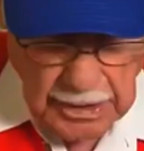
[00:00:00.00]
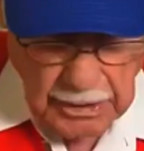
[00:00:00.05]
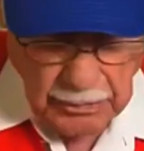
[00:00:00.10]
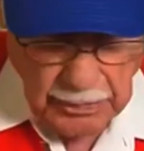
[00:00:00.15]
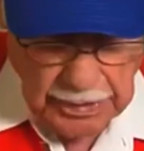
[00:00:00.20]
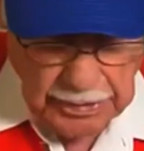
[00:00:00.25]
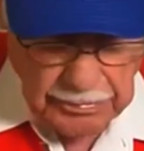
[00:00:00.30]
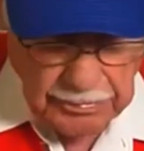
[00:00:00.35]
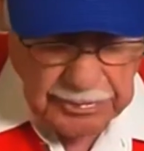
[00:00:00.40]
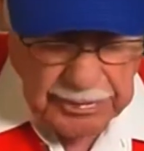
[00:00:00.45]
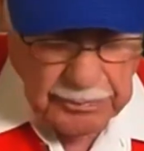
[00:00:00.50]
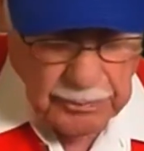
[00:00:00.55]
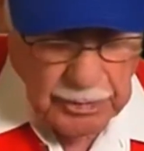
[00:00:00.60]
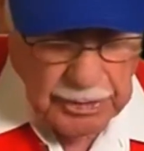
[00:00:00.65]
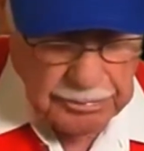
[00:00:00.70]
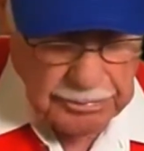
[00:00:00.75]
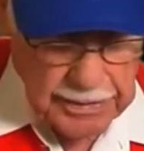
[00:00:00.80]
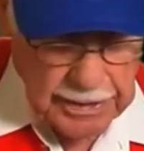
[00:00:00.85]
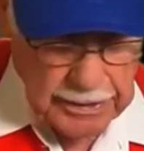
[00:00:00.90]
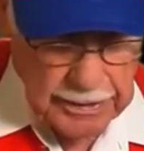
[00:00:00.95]
We
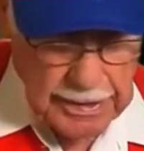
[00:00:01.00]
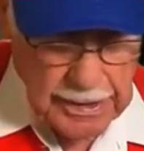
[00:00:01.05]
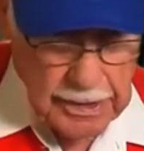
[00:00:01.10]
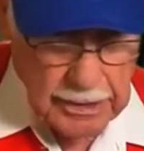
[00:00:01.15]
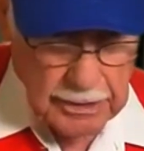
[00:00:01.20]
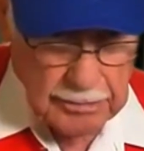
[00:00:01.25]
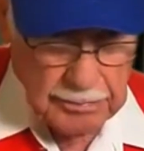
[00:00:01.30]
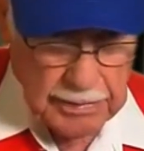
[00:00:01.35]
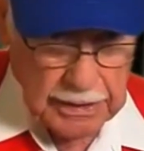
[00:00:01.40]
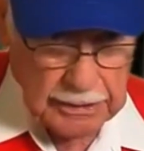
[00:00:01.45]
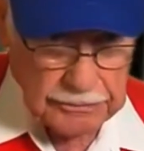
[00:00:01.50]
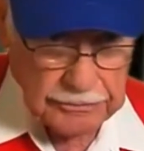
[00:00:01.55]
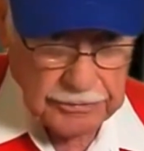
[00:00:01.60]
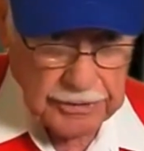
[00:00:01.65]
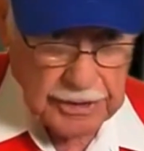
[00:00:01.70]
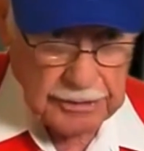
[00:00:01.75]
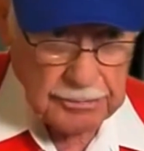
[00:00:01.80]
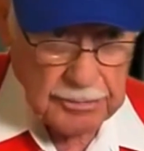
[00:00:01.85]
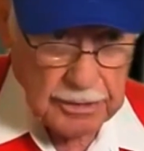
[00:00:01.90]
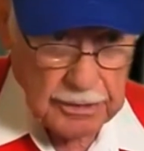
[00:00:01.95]
would be down about
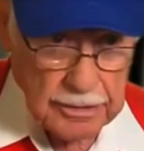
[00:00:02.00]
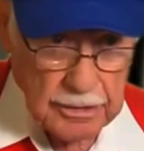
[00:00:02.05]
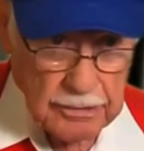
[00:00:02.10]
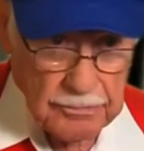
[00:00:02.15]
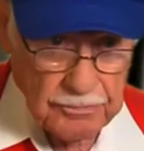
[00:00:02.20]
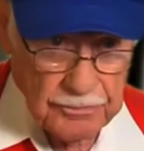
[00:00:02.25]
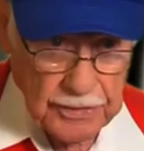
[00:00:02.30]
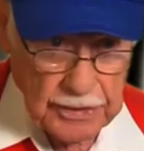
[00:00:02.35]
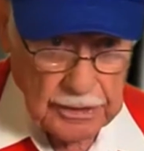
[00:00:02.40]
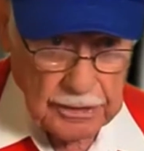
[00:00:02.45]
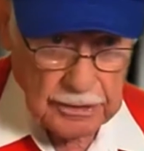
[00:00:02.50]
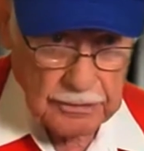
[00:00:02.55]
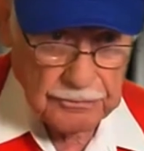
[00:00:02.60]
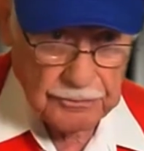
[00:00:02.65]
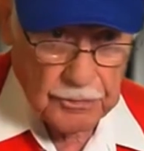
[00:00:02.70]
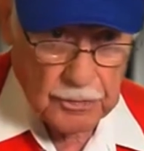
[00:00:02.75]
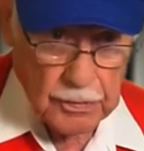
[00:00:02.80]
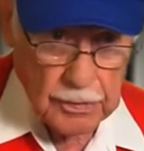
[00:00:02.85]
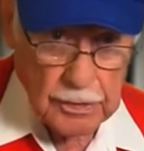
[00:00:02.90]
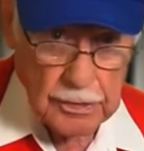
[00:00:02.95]
700 feet at
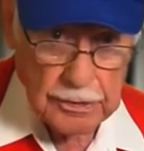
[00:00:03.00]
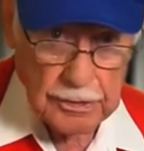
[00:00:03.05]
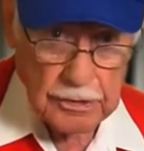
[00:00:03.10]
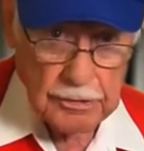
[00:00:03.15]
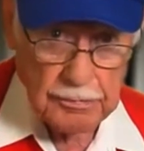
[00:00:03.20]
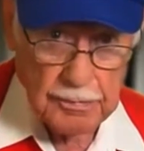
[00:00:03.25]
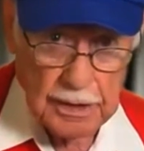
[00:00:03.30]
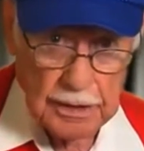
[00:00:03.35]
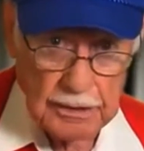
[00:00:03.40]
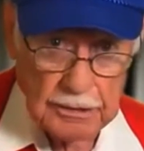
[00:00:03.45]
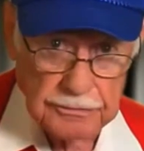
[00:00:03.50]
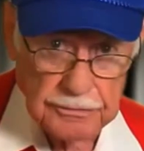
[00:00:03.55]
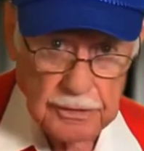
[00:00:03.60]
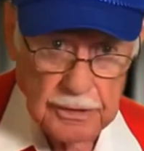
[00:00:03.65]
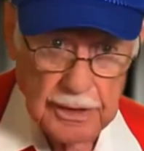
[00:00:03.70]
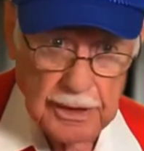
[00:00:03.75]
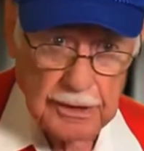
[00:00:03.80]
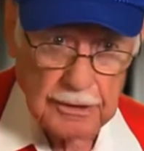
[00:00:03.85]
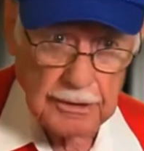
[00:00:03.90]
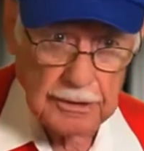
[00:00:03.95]
400 miles
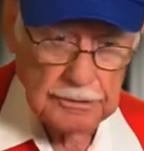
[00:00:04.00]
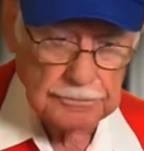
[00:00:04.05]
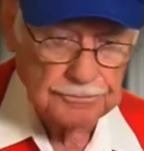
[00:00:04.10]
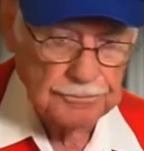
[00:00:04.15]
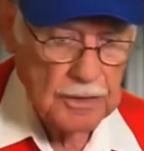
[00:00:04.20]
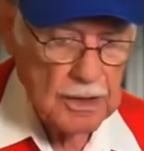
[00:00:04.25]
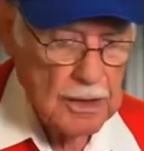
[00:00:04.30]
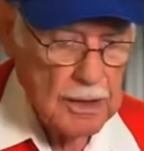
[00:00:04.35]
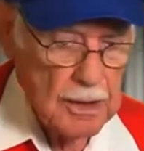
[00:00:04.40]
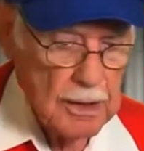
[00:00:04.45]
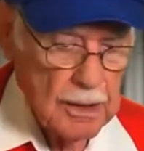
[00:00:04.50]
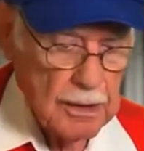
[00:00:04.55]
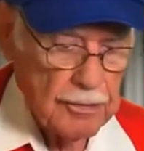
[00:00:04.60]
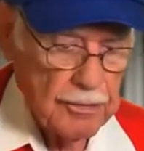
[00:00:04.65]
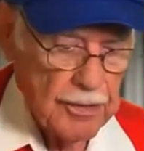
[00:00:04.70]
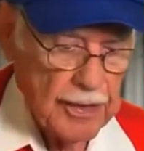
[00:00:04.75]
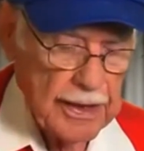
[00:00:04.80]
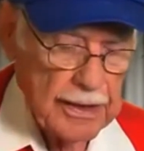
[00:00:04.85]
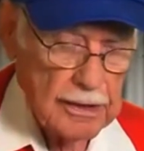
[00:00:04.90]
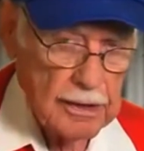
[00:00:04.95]
an hour.
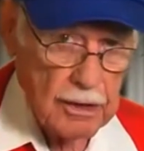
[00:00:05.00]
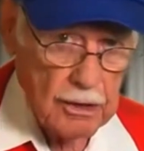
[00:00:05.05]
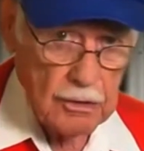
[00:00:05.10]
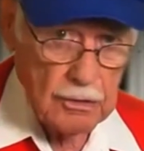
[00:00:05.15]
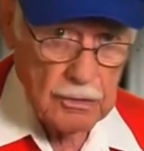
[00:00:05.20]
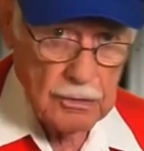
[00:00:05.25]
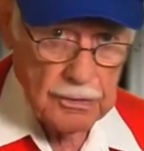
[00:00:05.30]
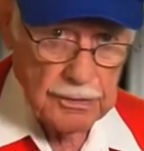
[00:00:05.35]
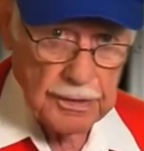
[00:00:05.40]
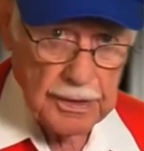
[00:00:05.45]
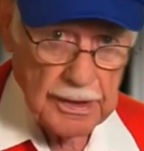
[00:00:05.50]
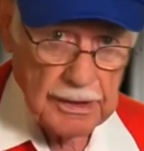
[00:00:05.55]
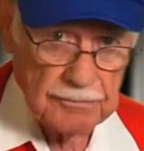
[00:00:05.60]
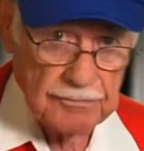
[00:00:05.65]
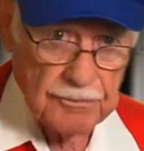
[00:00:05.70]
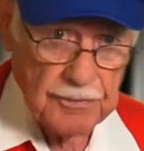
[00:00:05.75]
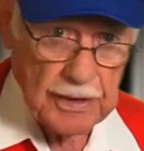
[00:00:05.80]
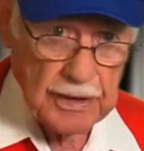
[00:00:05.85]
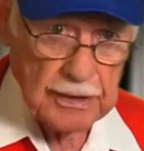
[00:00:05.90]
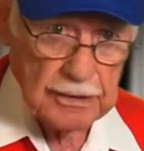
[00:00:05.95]
That low and
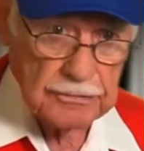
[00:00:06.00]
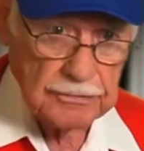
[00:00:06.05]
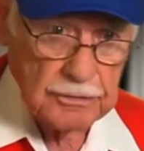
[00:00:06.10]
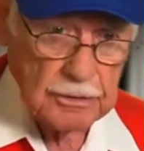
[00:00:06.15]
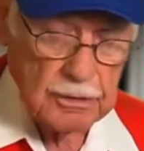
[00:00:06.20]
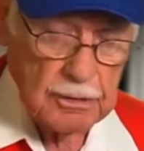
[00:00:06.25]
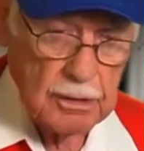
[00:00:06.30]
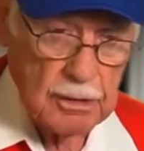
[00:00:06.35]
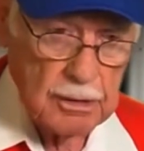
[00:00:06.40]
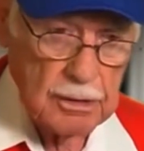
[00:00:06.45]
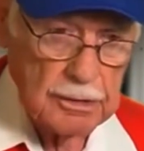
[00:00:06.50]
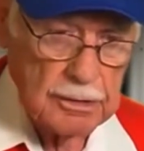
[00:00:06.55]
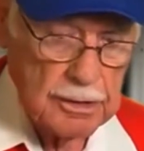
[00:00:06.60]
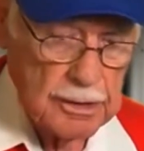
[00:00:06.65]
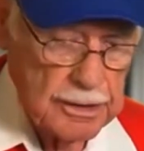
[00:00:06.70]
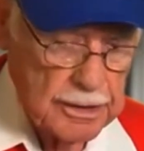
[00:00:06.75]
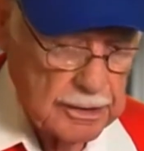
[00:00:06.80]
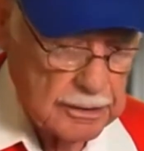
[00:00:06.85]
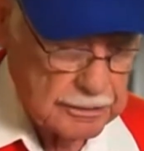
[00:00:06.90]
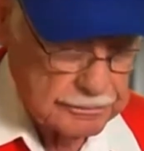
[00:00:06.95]
that fast, you're hard to
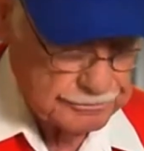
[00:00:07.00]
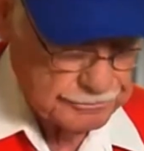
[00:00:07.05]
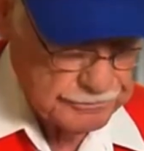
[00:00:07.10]
hit.